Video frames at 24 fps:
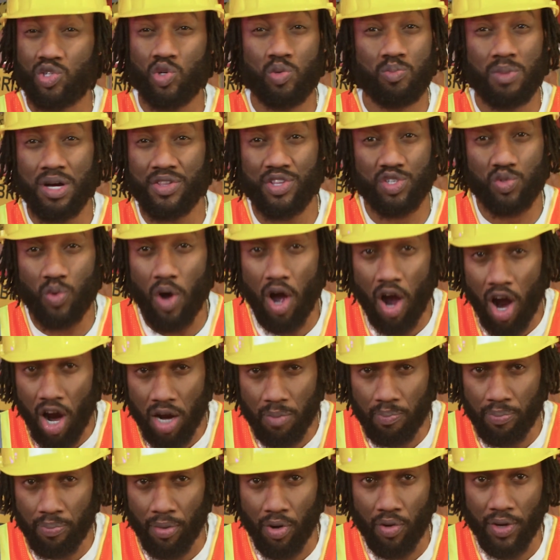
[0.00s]
two mothers were
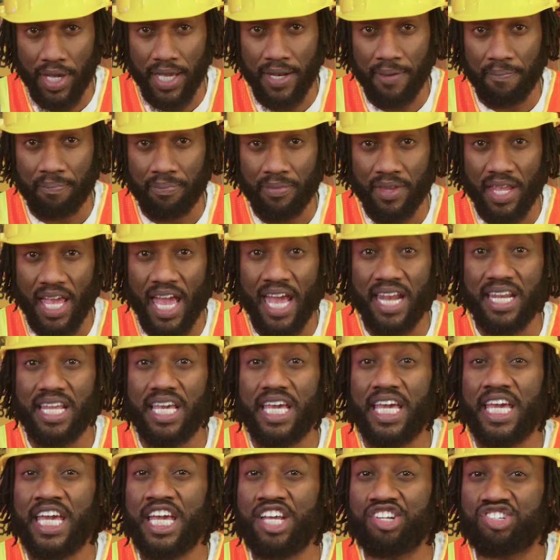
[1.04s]
heartbroken
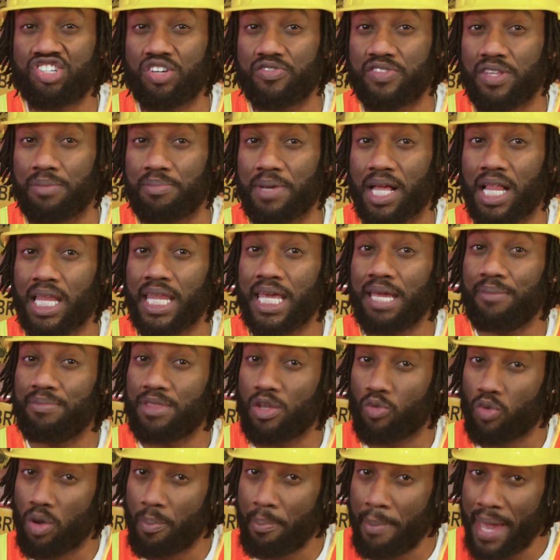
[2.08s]
and each of them
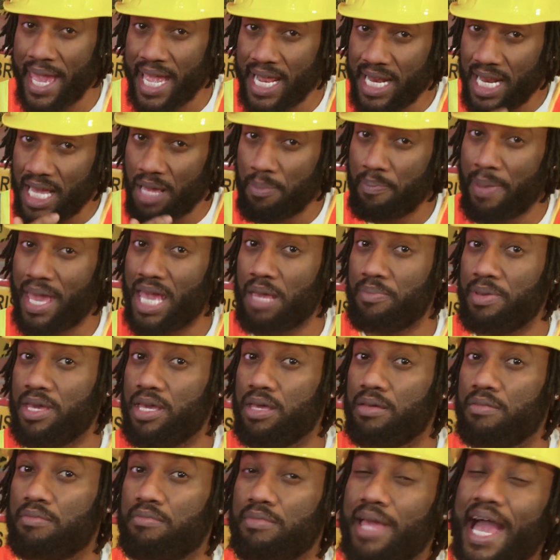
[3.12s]
claimed the remaining
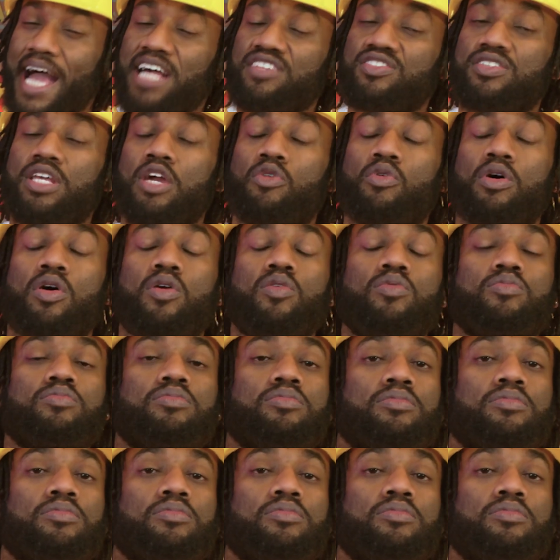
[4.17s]
baby as their own.